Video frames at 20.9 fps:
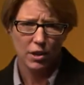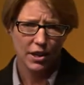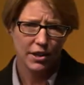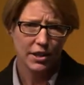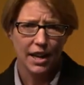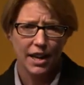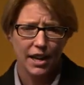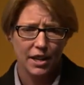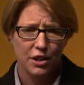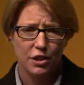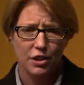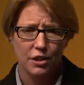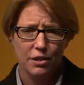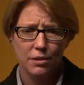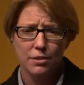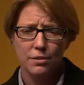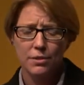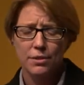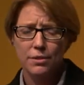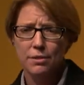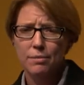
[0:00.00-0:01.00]

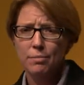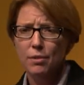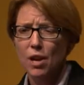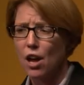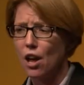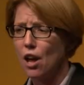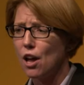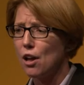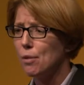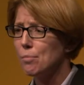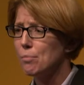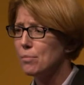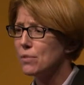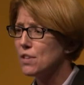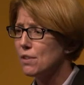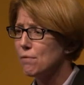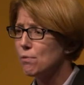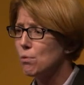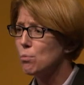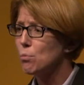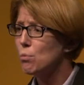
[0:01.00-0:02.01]
locations, um,
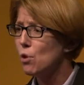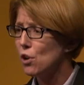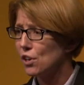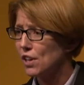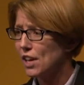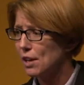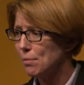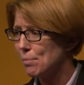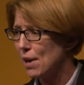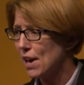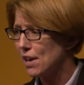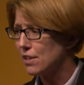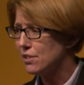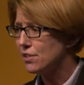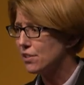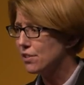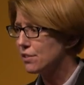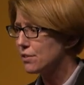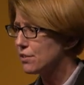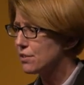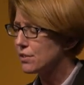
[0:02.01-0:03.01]
different working
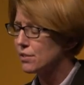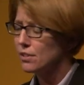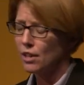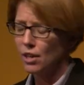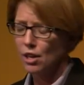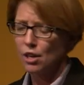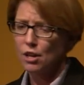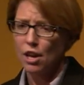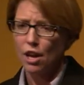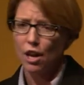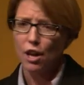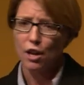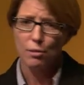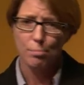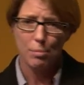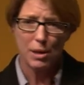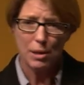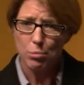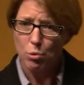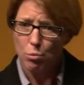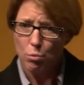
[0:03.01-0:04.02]
patterns, uh,
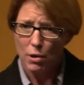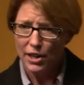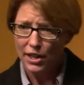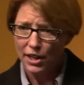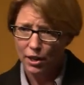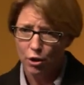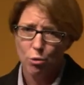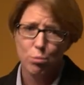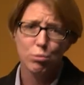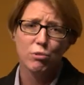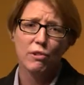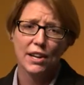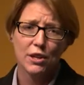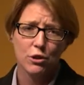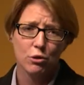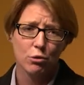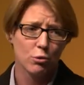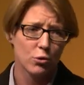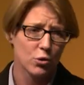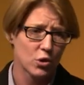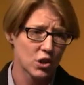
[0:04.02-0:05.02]
people working
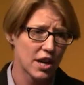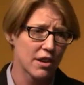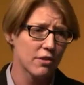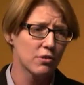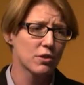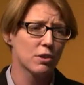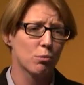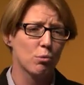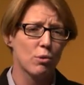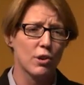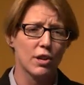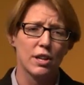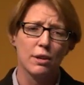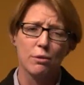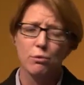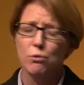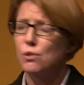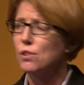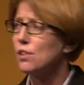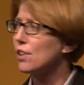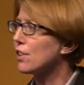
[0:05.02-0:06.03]
operational shifts or working
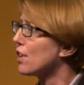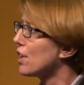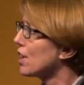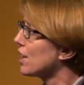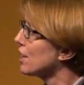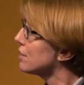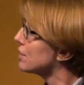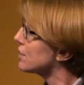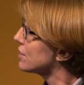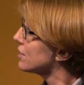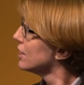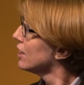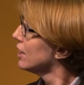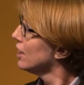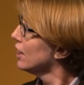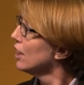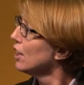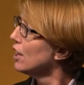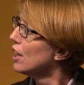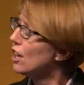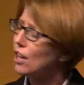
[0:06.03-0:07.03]
through the night.
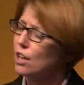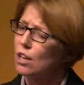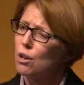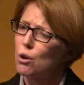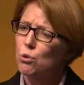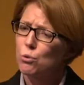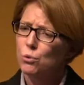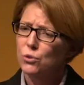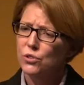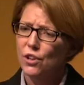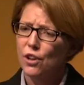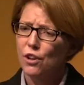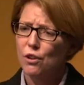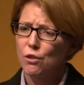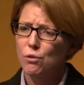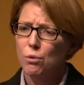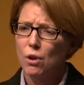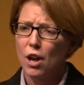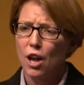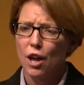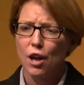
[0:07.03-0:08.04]

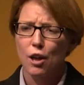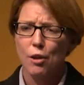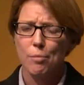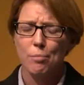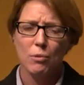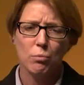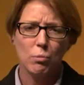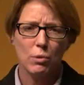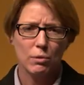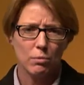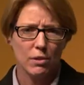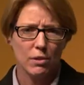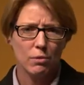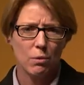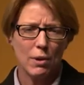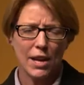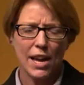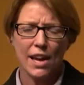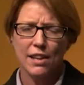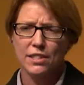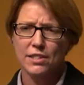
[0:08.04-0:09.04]
Also, um,
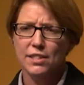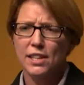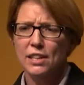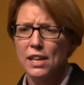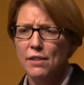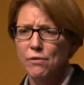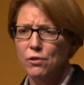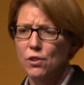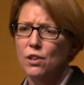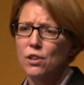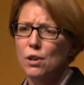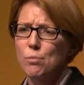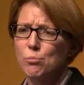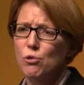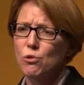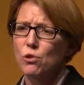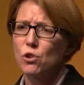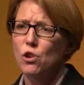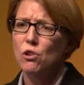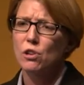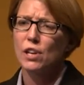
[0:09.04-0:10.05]
we had a significant number
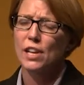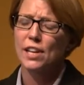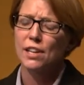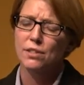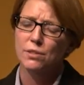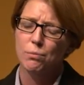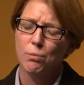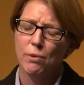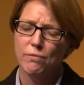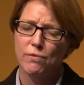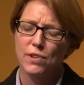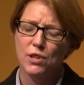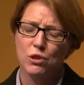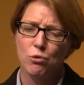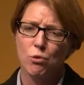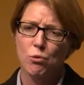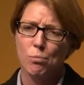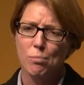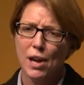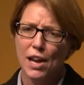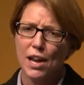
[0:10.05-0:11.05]
of colleagues with
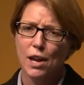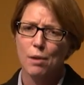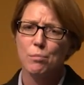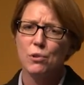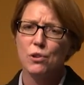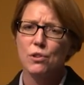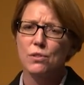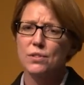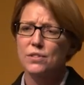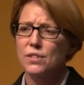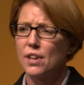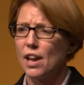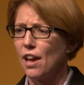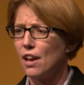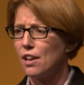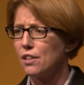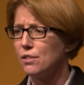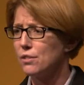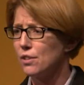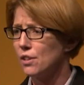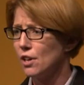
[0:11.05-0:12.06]
visual impairments
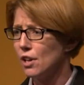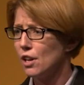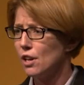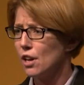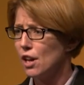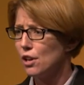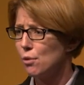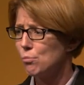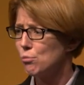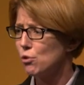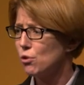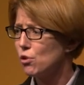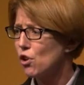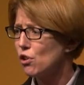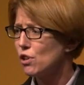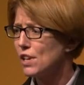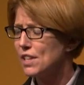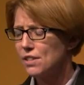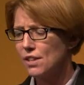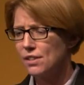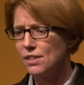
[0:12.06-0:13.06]
and a number of
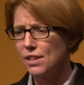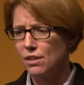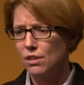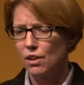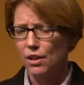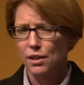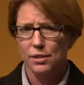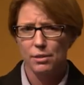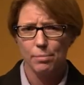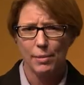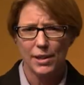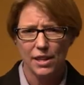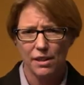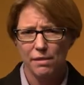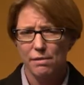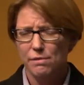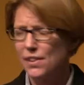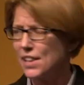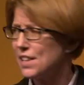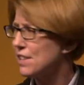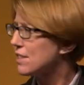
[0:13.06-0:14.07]
colleagues who didn't like speaking
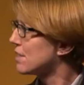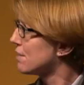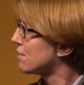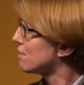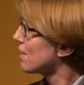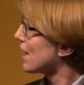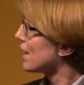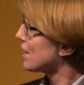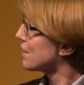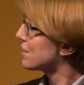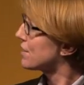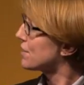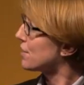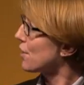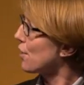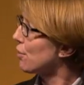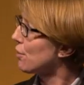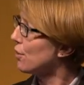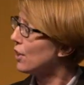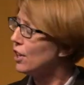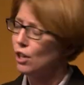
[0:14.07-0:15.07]
face-to-face, -face,
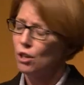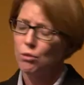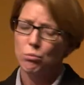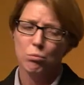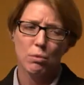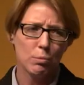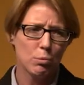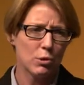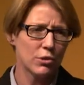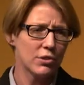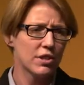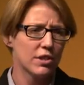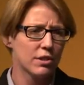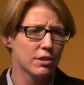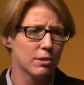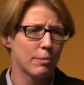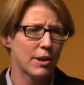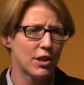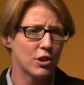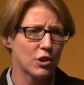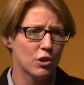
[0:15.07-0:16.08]
so we wanted
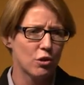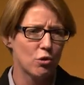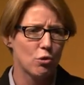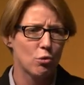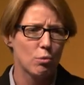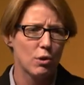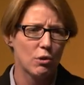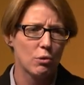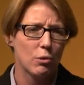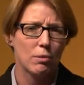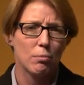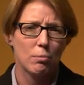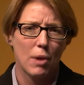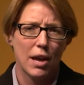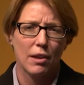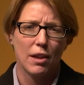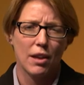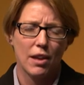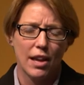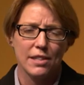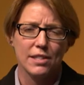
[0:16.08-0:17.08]
to make sure we were
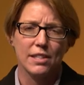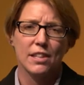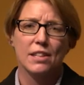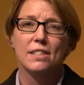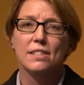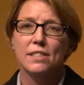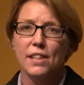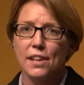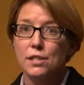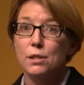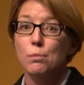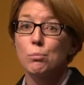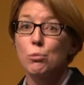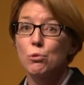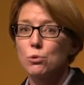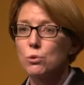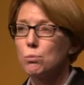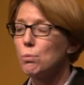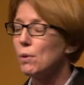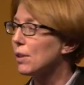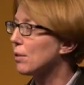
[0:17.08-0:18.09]
as accessible
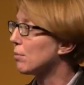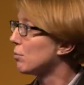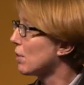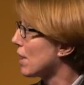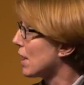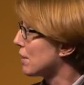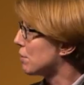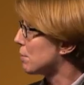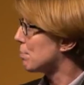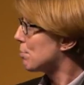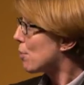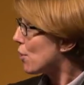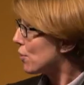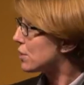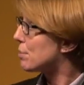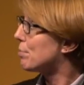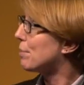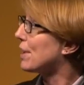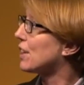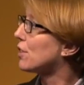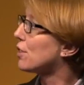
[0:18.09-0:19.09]
as we, as we
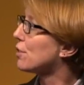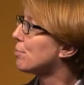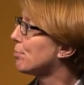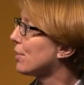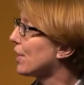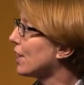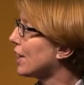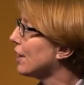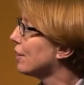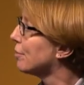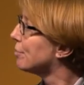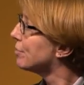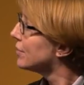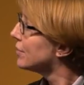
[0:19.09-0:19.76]
possibly could be.